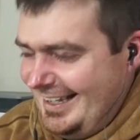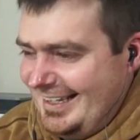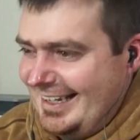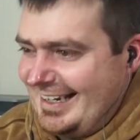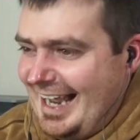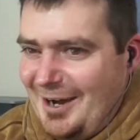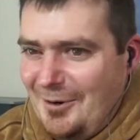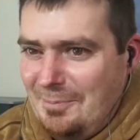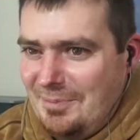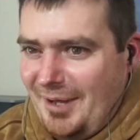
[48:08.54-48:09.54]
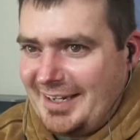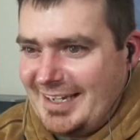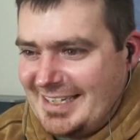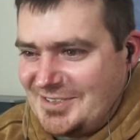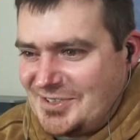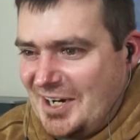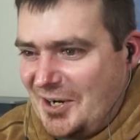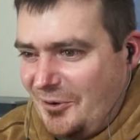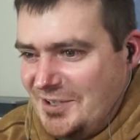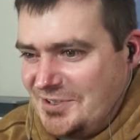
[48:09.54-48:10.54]
Like how? Like is that just gonna
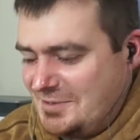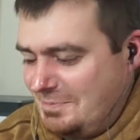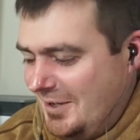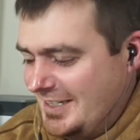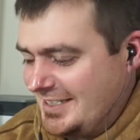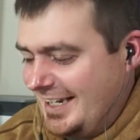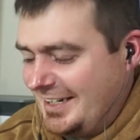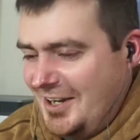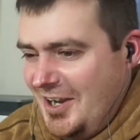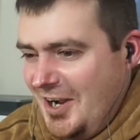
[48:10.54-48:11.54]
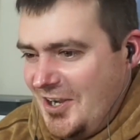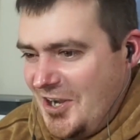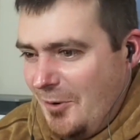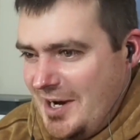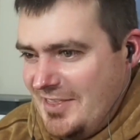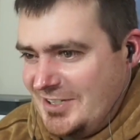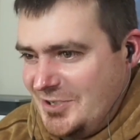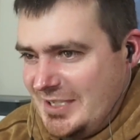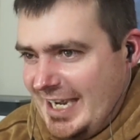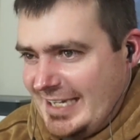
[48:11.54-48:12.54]
crush your spirits? Like knowing that
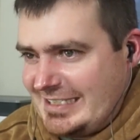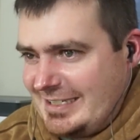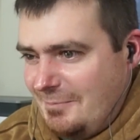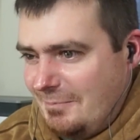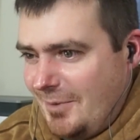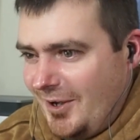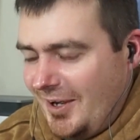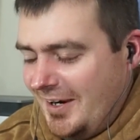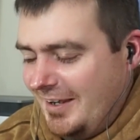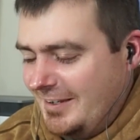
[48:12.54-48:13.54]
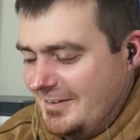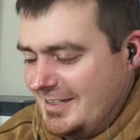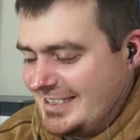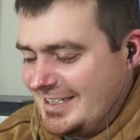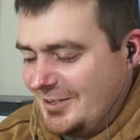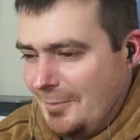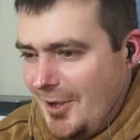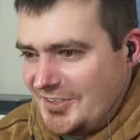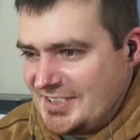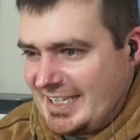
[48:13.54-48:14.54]
you guessed single
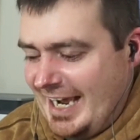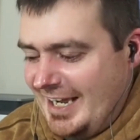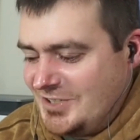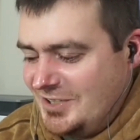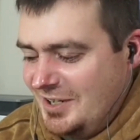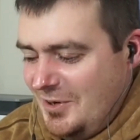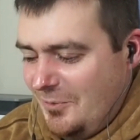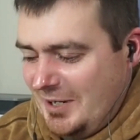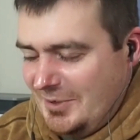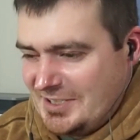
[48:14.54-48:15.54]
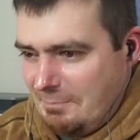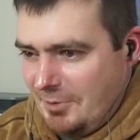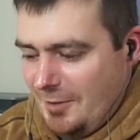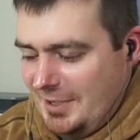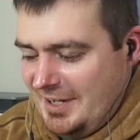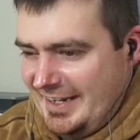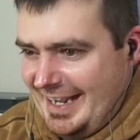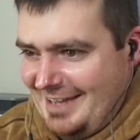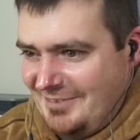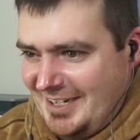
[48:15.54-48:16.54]
malt Scotch when it was a bourbon in the
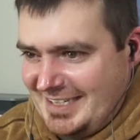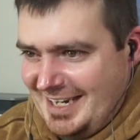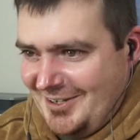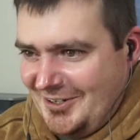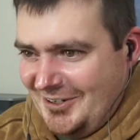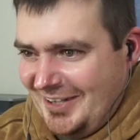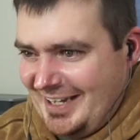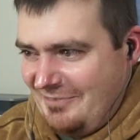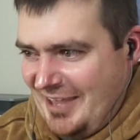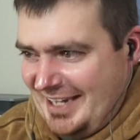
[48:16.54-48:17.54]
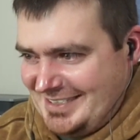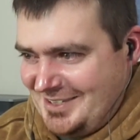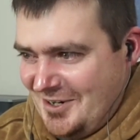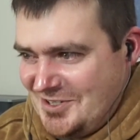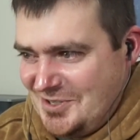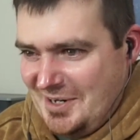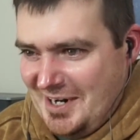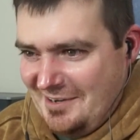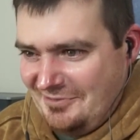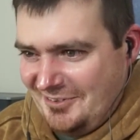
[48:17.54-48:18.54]
Advent calendar. Like if that doesn't hurt you
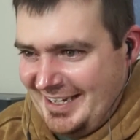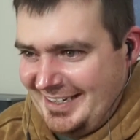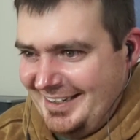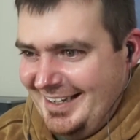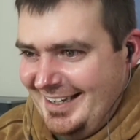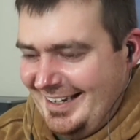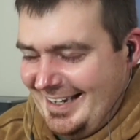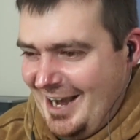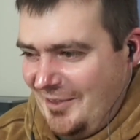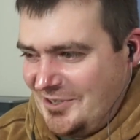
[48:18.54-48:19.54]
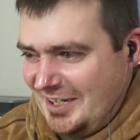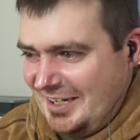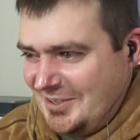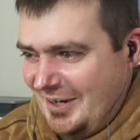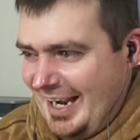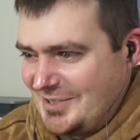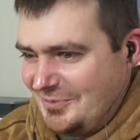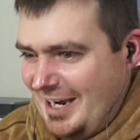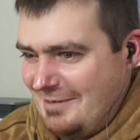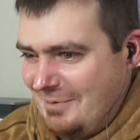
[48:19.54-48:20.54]
enough, like now that you're gonna get your ass
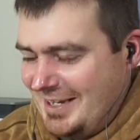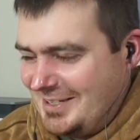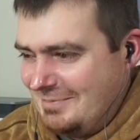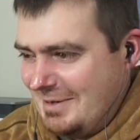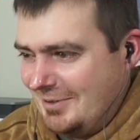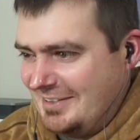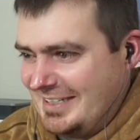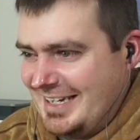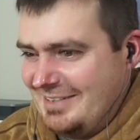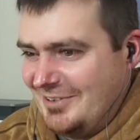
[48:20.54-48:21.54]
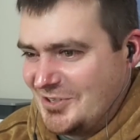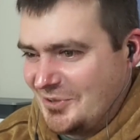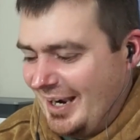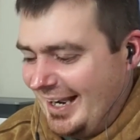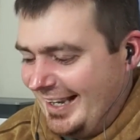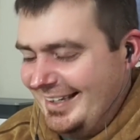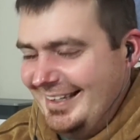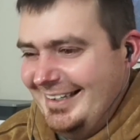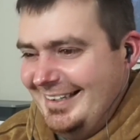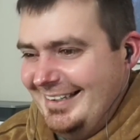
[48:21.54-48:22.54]
wiped by 2 people that didn't even try,
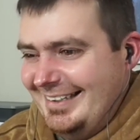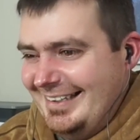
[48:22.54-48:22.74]
it's